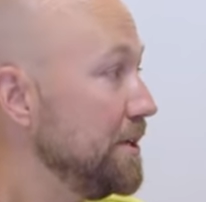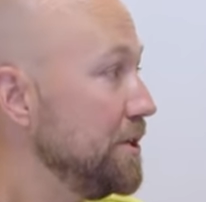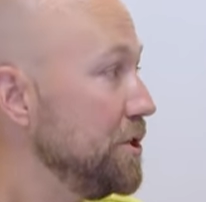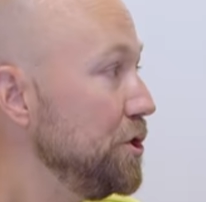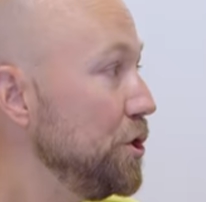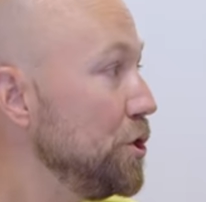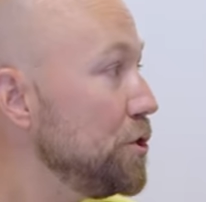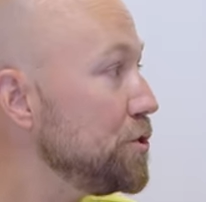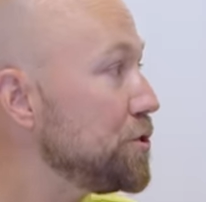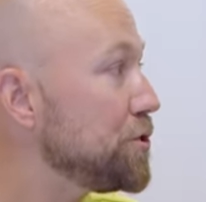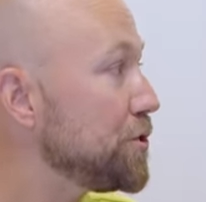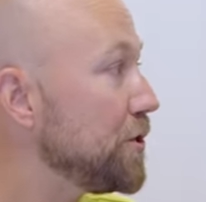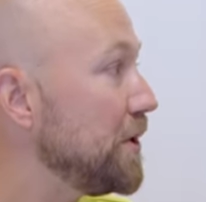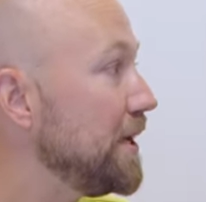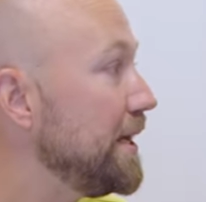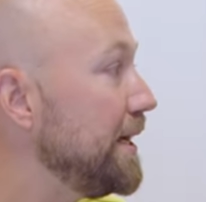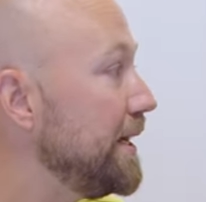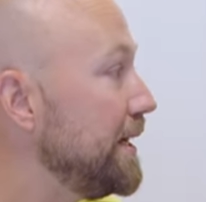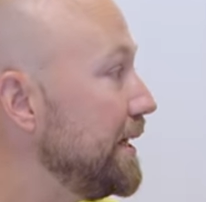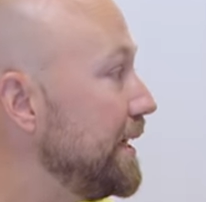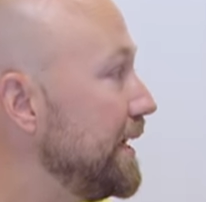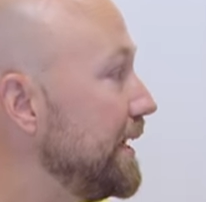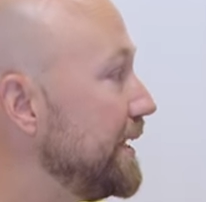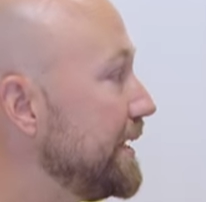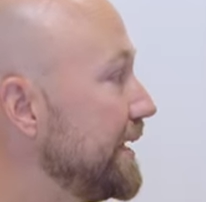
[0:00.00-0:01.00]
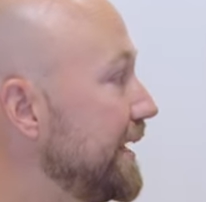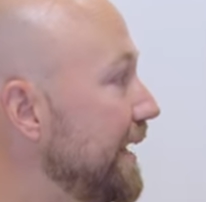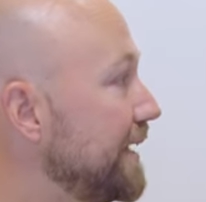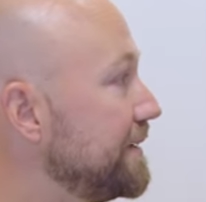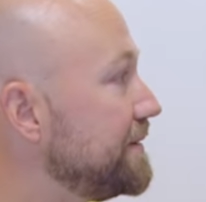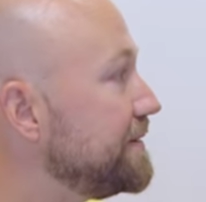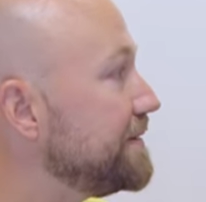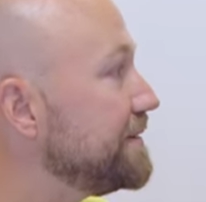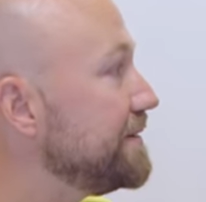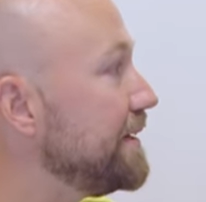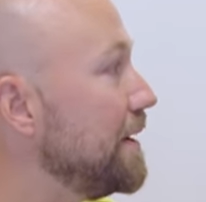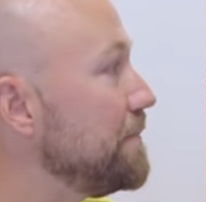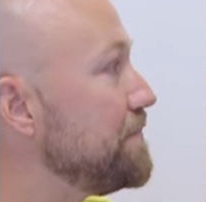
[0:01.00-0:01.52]
Usually it
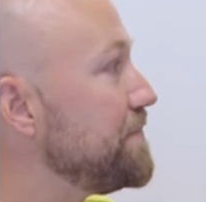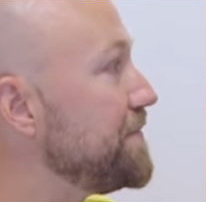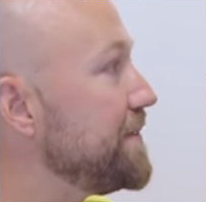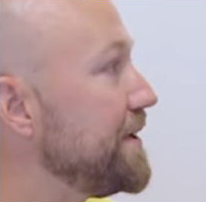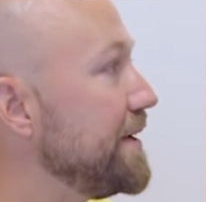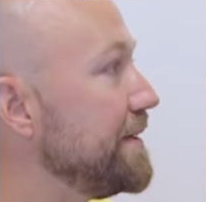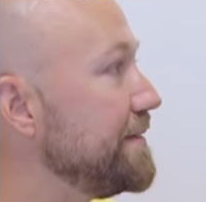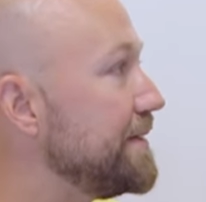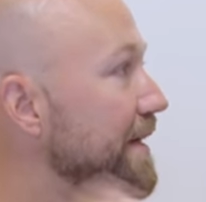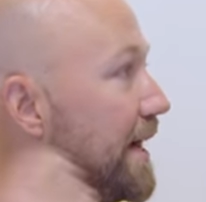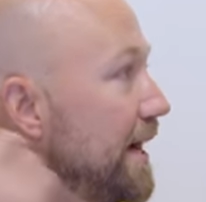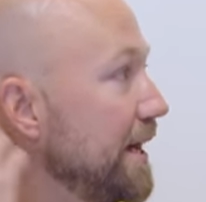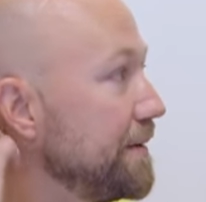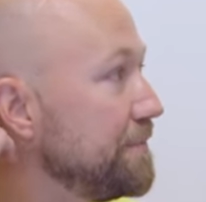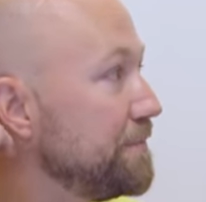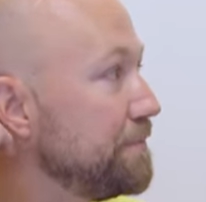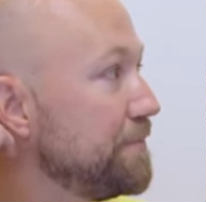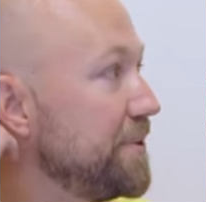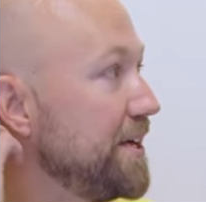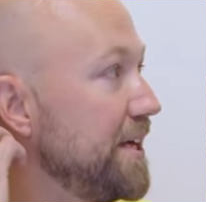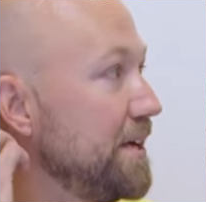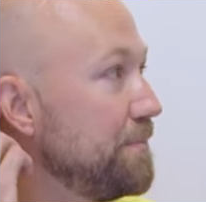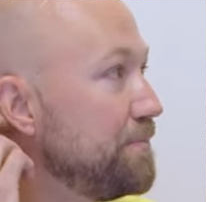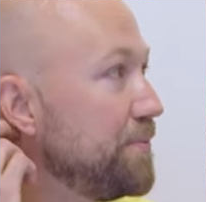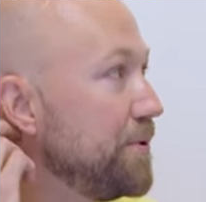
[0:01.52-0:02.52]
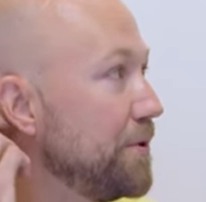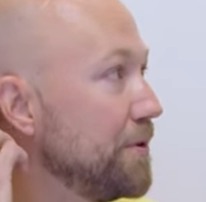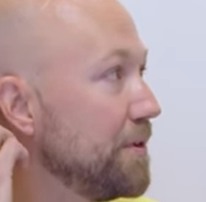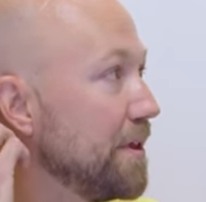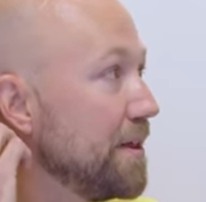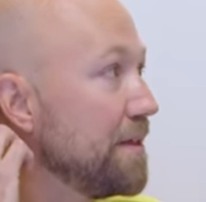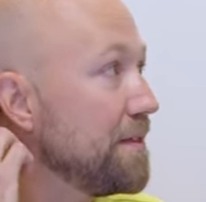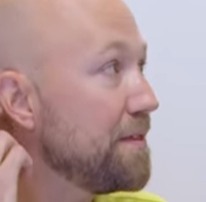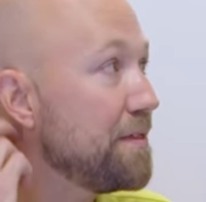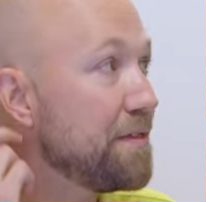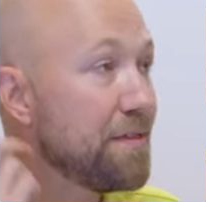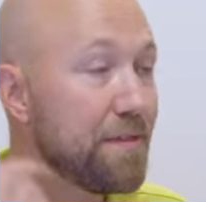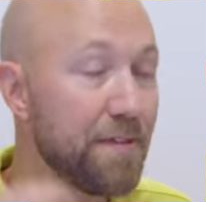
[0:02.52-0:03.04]
gets something that
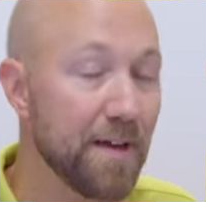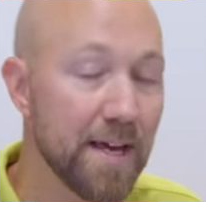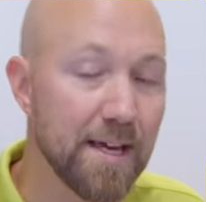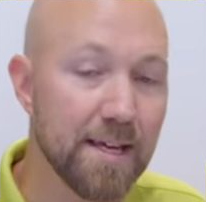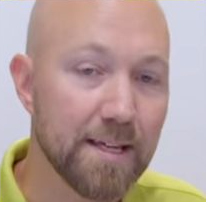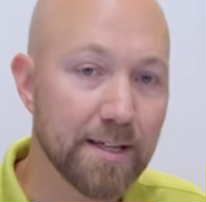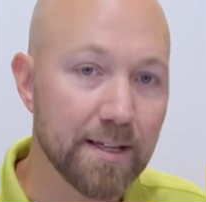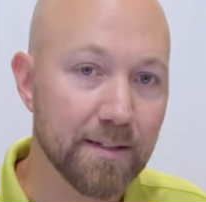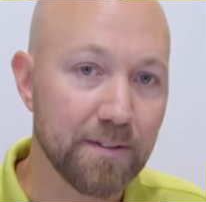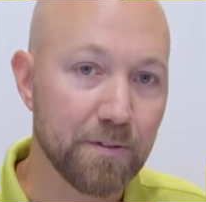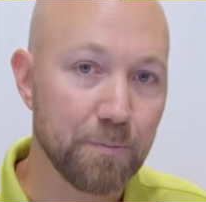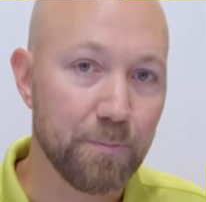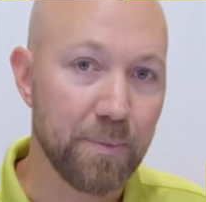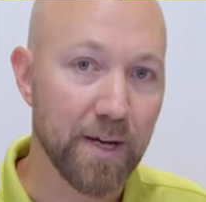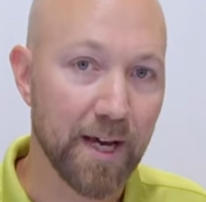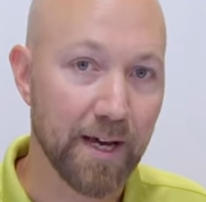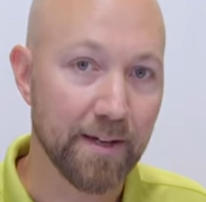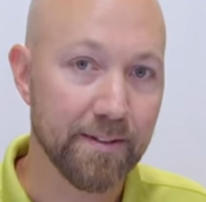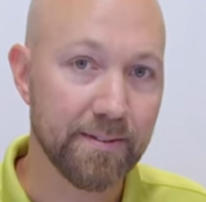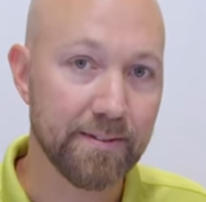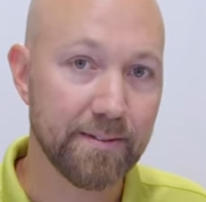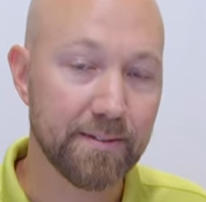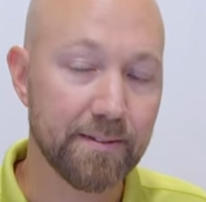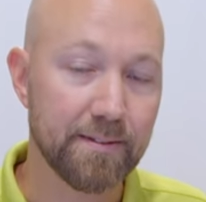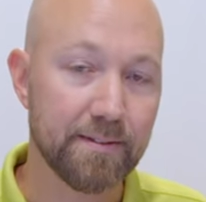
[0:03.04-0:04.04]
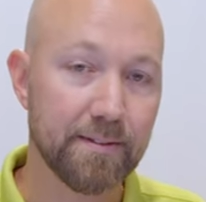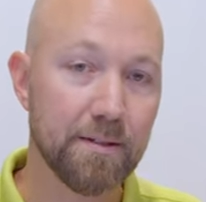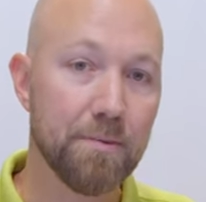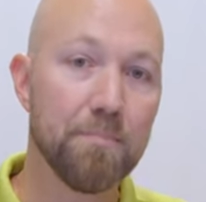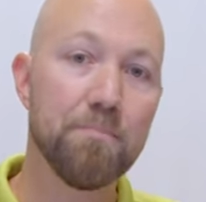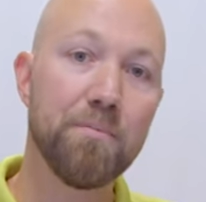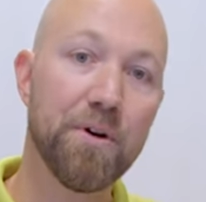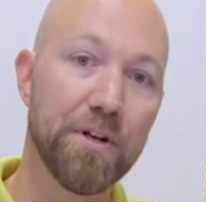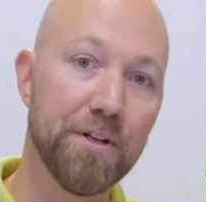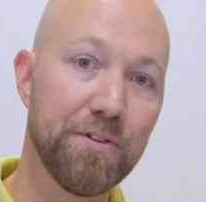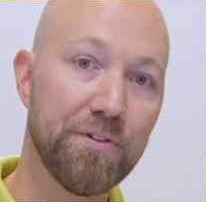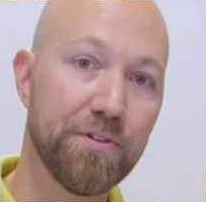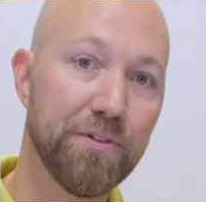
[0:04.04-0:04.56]
people think is pests,
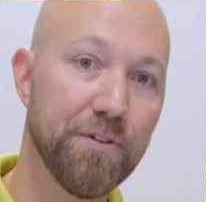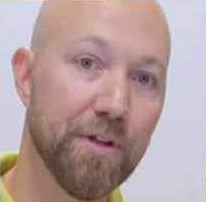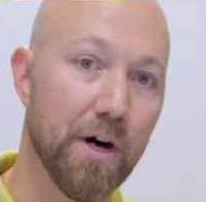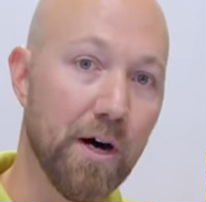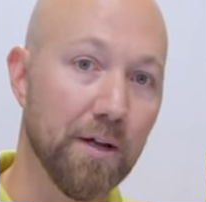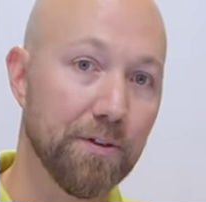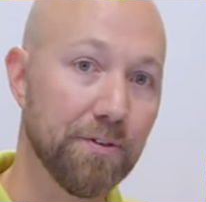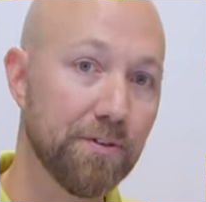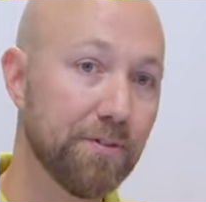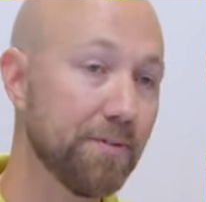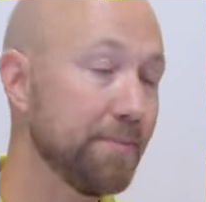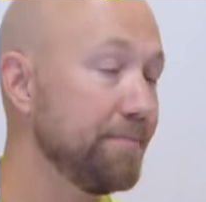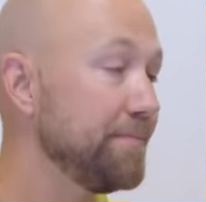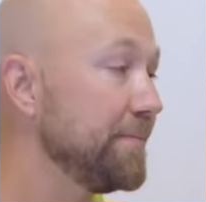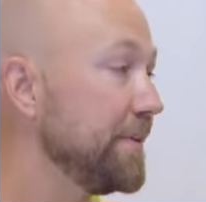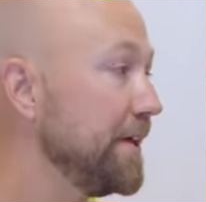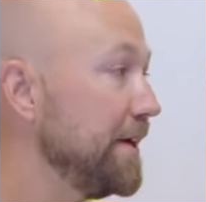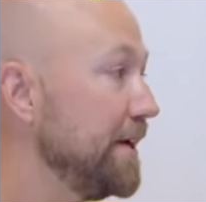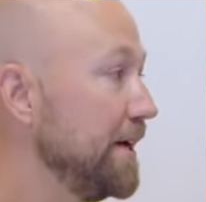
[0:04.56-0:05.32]
but it's not.